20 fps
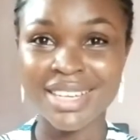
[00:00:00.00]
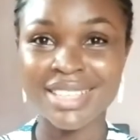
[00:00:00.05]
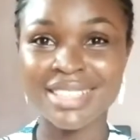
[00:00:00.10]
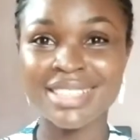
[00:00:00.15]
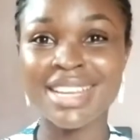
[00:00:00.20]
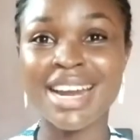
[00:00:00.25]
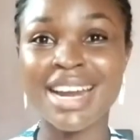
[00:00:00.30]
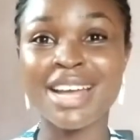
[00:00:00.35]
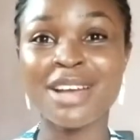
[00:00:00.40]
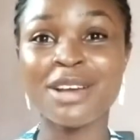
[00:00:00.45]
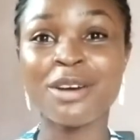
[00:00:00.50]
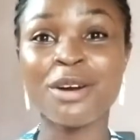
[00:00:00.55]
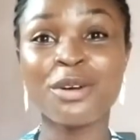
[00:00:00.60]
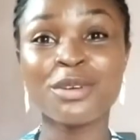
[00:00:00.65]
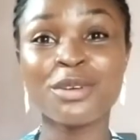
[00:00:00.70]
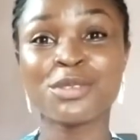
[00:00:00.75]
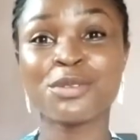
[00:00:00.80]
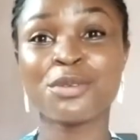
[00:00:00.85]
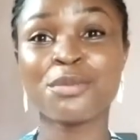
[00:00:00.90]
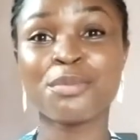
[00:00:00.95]
There are
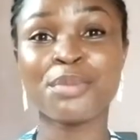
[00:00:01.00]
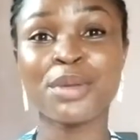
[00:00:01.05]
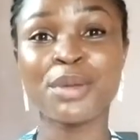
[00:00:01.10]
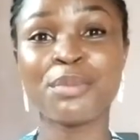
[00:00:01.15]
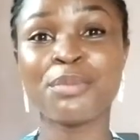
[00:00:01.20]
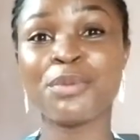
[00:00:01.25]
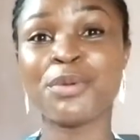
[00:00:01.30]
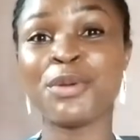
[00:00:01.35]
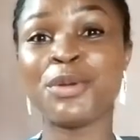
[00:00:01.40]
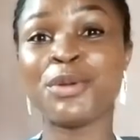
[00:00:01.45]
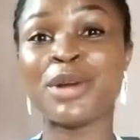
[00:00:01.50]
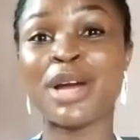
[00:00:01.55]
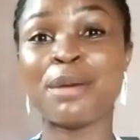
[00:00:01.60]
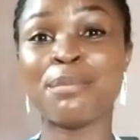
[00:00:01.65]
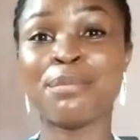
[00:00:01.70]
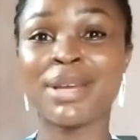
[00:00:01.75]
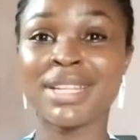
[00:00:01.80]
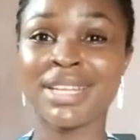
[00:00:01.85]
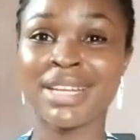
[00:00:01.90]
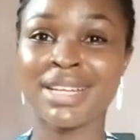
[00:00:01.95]
also people you are
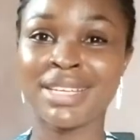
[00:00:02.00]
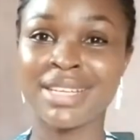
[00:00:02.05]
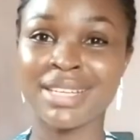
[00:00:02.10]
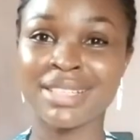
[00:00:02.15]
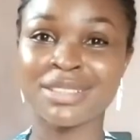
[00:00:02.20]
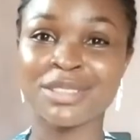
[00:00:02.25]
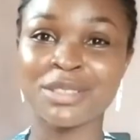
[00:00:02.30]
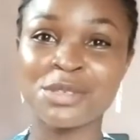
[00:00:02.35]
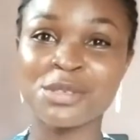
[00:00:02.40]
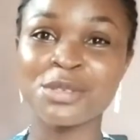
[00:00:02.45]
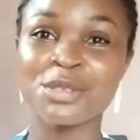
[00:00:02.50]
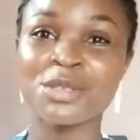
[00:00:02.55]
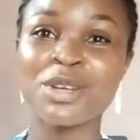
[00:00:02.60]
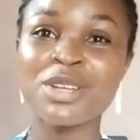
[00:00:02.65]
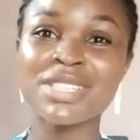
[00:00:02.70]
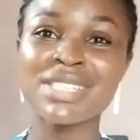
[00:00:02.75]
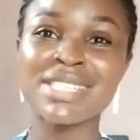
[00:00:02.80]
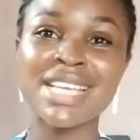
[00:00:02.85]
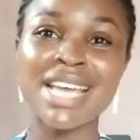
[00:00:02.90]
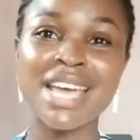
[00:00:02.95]
better than. So
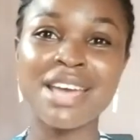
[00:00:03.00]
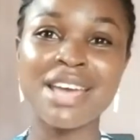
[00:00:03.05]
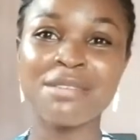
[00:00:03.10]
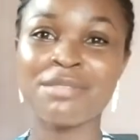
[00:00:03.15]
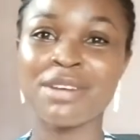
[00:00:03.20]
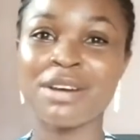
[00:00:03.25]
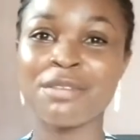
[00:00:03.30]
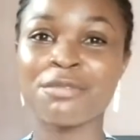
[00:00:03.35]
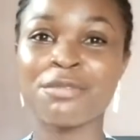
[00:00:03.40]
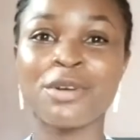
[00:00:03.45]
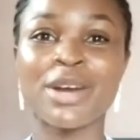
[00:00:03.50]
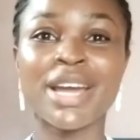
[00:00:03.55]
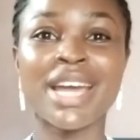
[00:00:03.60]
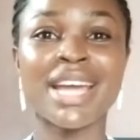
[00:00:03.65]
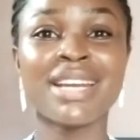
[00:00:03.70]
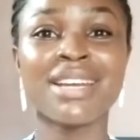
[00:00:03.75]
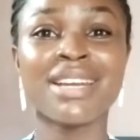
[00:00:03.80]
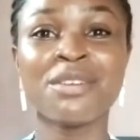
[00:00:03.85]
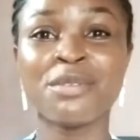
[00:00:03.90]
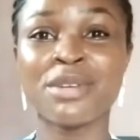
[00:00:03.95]
don't ever, for
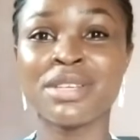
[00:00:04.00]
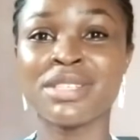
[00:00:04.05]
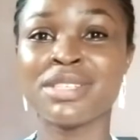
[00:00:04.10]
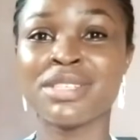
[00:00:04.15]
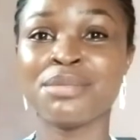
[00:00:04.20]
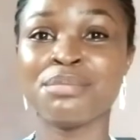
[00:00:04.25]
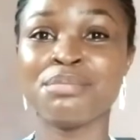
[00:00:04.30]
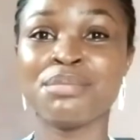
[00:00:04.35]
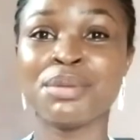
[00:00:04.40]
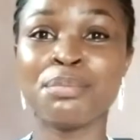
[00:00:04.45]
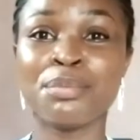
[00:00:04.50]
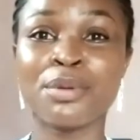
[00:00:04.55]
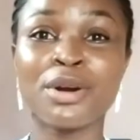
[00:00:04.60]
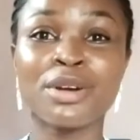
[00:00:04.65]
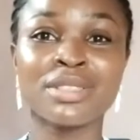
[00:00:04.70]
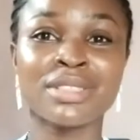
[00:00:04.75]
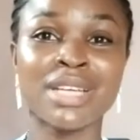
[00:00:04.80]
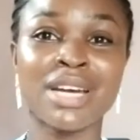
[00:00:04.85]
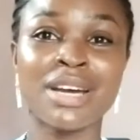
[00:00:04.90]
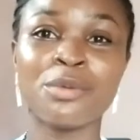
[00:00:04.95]
any reason, be
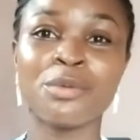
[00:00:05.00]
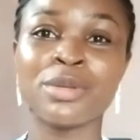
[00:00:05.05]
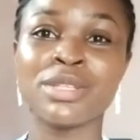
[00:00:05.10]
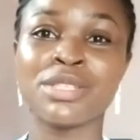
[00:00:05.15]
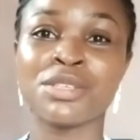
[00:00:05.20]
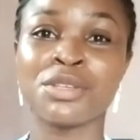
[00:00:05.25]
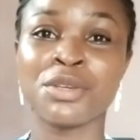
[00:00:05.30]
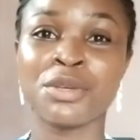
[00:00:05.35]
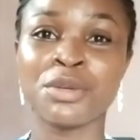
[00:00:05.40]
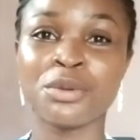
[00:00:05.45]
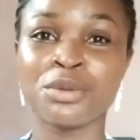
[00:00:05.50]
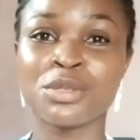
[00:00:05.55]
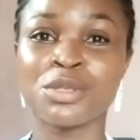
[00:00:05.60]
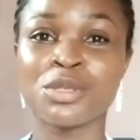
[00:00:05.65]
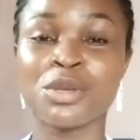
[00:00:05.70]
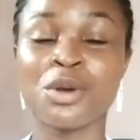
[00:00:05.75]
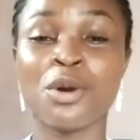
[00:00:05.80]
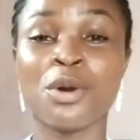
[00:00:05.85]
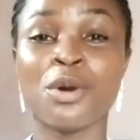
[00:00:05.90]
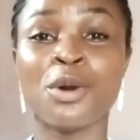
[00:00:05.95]
bogged down with guilt
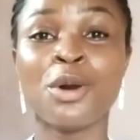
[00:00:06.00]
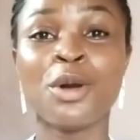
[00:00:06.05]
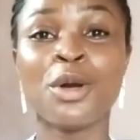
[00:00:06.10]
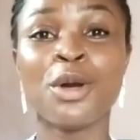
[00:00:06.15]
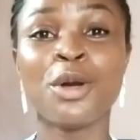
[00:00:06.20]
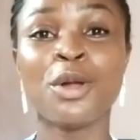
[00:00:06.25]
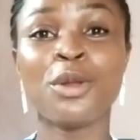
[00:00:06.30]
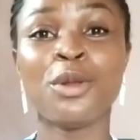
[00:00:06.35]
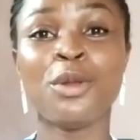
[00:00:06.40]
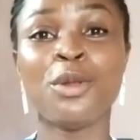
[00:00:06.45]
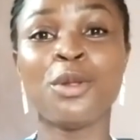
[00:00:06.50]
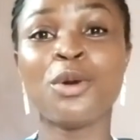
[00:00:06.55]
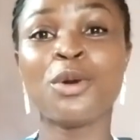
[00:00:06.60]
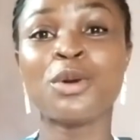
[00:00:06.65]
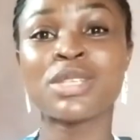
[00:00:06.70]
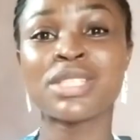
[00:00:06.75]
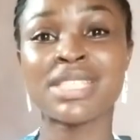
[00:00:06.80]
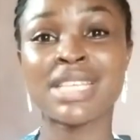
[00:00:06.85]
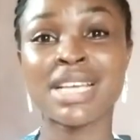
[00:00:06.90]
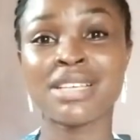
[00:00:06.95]
or low
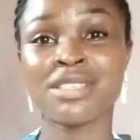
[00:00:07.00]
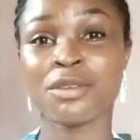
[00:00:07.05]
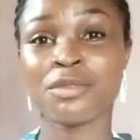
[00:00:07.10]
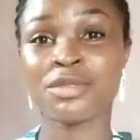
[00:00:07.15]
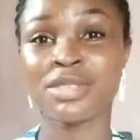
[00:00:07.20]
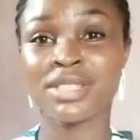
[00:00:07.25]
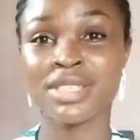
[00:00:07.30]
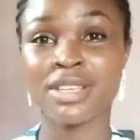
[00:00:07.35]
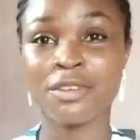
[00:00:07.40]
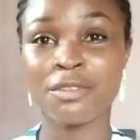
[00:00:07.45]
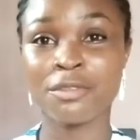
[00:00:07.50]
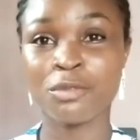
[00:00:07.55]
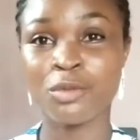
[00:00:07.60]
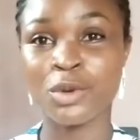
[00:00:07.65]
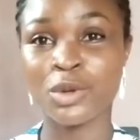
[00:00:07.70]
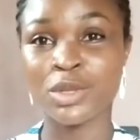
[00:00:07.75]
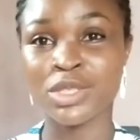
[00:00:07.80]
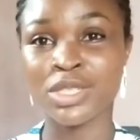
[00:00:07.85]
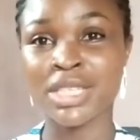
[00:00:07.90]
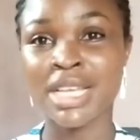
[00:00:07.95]
sense of
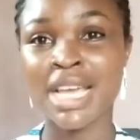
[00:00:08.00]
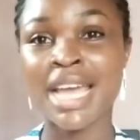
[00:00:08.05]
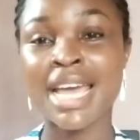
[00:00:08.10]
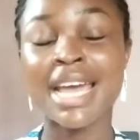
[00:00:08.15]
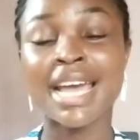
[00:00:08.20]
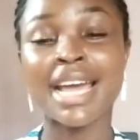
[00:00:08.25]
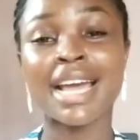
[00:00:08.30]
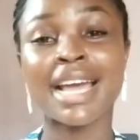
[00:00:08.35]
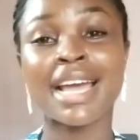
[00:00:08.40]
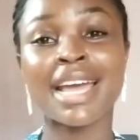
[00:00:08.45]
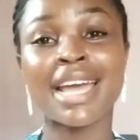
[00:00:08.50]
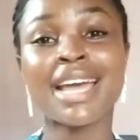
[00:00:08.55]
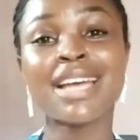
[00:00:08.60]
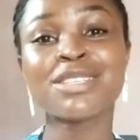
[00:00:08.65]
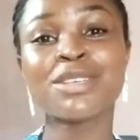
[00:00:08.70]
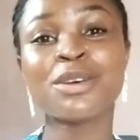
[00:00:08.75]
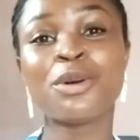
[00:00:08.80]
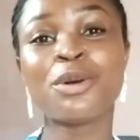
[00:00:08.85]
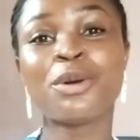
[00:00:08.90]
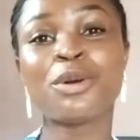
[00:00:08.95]
self-worth. Get
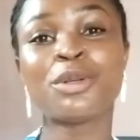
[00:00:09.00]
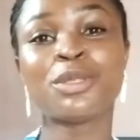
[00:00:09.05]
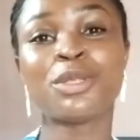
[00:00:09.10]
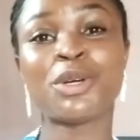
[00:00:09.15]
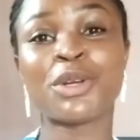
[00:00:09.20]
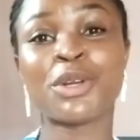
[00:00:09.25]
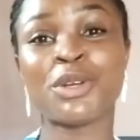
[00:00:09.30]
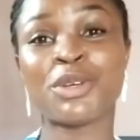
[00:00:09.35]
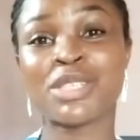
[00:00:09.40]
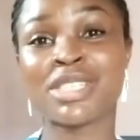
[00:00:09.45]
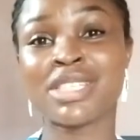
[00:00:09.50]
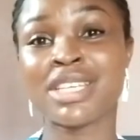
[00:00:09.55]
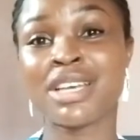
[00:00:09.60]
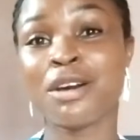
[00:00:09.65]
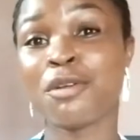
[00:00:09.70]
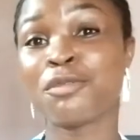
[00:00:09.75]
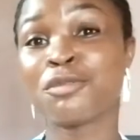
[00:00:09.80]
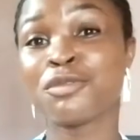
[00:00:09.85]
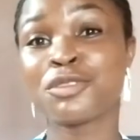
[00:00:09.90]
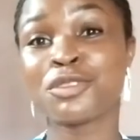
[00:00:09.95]
hold on
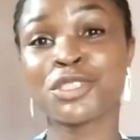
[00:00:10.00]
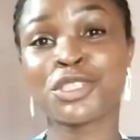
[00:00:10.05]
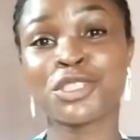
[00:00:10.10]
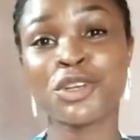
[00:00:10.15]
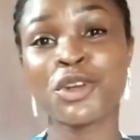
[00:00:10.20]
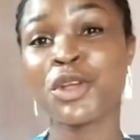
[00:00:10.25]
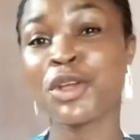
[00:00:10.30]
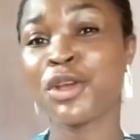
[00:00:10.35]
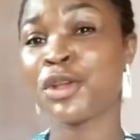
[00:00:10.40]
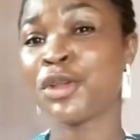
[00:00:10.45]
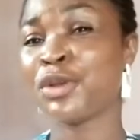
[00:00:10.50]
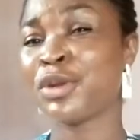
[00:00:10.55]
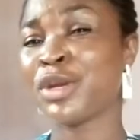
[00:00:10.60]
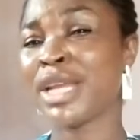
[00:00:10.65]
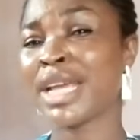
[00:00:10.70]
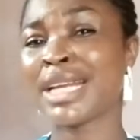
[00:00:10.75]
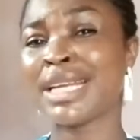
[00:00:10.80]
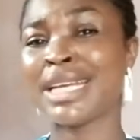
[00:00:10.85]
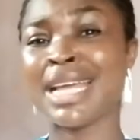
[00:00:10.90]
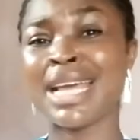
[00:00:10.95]
yourself, show your
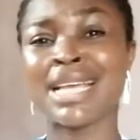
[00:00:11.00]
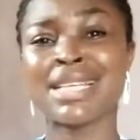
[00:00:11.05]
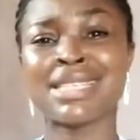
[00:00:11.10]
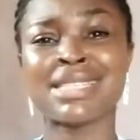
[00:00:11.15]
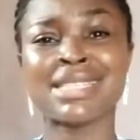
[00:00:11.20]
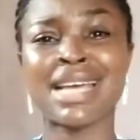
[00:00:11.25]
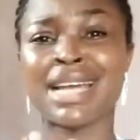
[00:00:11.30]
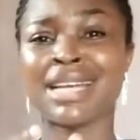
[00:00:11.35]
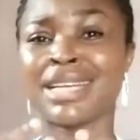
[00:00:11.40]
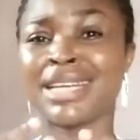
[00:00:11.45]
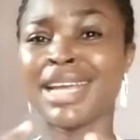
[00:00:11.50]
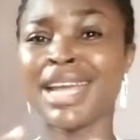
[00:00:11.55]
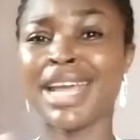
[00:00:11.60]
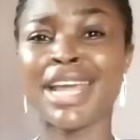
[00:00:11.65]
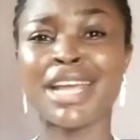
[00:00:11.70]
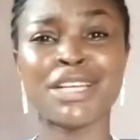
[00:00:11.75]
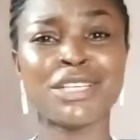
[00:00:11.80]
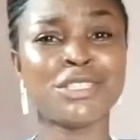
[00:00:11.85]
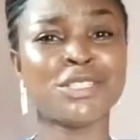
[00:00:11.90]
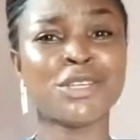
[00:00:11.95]
uniqueness,
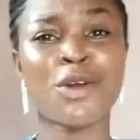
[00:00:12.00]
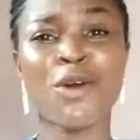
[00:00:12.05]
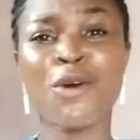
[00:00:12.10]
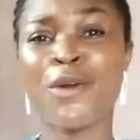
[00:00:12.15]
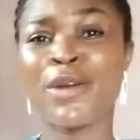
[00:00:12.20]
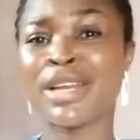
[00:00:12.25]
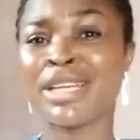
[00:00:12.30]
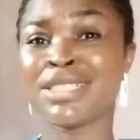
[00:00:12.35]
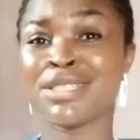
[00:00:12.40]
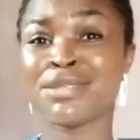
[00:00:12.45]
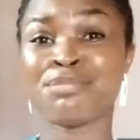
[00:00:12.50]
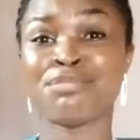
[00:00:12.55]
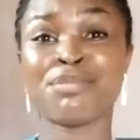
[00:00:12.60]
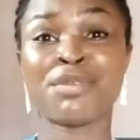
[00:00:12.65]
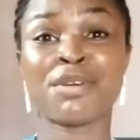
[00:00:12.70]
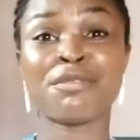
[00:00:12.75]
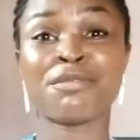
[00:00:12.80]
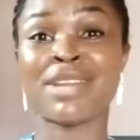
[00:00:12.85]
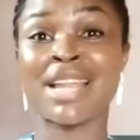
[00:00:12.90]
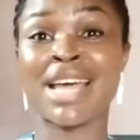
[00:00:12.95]
and enjoy this
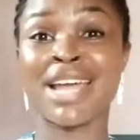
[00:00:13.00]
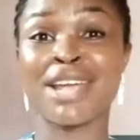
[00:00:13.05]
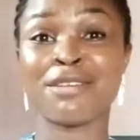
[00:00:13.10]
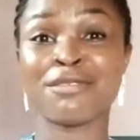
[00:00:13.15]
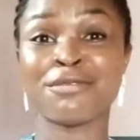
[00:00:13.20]
brief life.